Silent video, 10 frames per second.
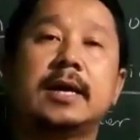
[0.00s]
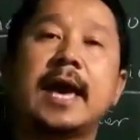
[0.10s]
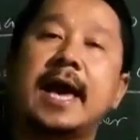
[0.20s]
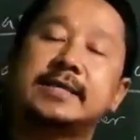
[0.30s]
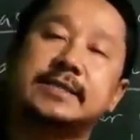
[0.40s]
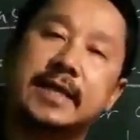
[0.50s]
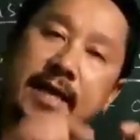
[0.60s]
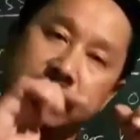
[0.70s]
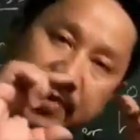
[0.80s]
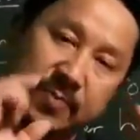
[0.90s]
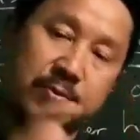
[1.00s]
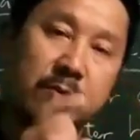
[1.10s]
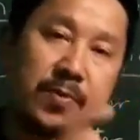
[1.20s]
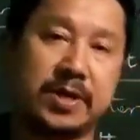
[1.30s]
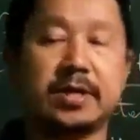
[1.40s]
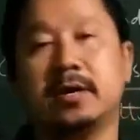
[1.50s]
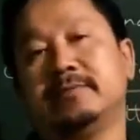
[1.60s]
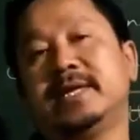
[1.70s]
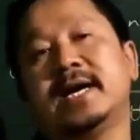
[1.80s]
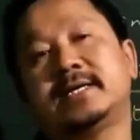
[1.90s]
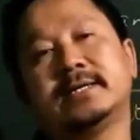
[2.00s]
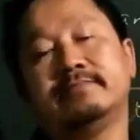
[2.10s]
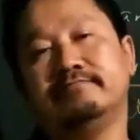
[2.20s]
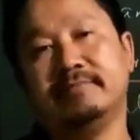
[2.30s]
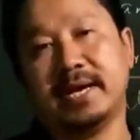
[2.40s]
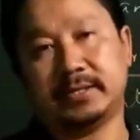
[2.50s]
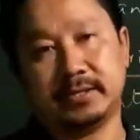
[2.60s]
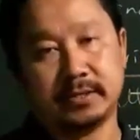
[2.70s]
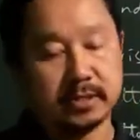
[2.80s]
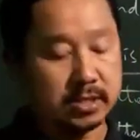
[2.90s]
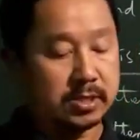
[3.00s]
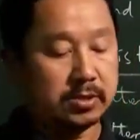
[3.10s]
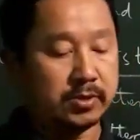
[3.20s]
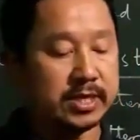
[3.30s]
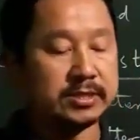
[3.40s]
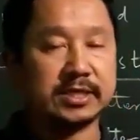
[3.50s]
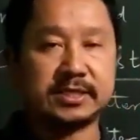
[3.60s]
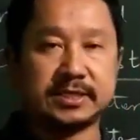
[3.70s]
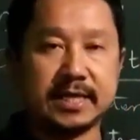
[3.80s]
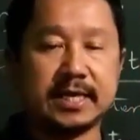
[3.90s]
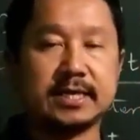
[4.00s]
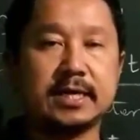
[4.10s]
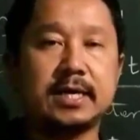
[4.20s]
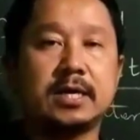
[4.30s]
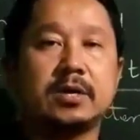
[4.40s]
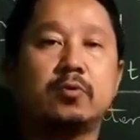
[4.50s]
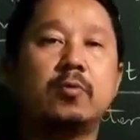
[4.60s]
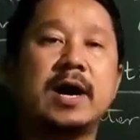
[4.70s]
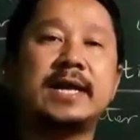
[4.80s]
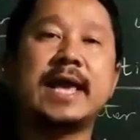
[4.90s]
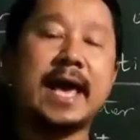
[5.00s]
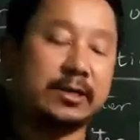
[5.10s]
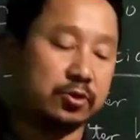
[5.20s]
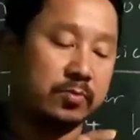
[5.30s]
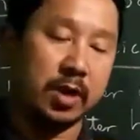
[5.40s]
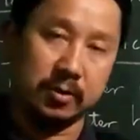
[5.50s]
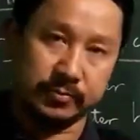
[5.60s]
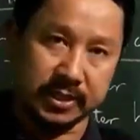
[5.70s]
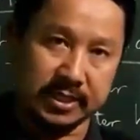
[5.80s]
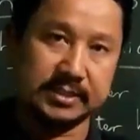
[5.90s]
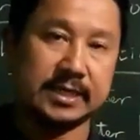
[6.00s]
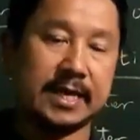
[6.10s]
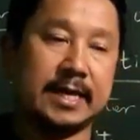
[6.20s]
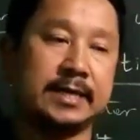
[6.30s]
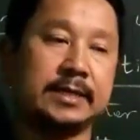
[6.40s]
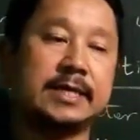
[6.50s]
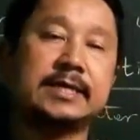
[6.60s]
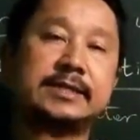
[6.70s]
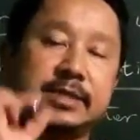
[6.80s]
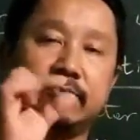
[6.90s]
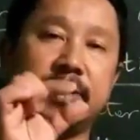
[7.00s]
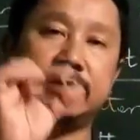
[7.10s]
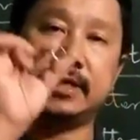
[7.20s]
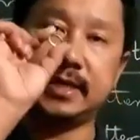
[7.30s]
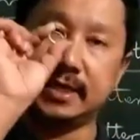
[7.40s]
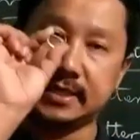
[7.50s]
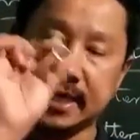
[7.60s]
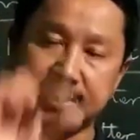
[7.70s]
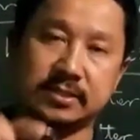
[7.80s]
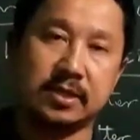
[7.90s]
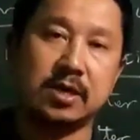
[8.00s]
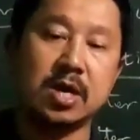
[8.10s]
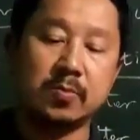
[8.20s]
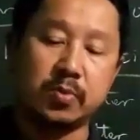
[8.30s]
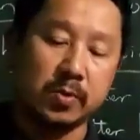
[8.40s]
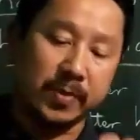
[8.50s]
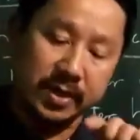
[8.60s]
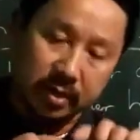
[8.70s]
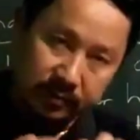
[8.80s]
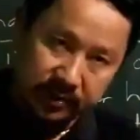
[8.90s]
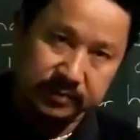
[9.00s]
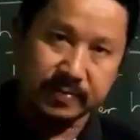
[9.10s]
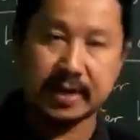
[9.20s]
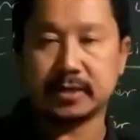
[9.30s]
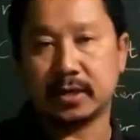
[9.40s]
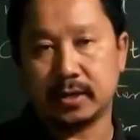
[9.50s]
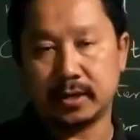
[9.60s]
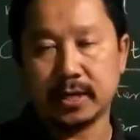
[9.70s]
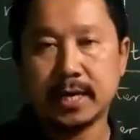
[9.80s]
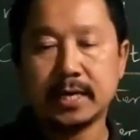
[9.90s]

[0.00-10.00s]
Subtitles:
has every property of that matter. Okay, just take one atom of this and see whether it has the property of this matter or not.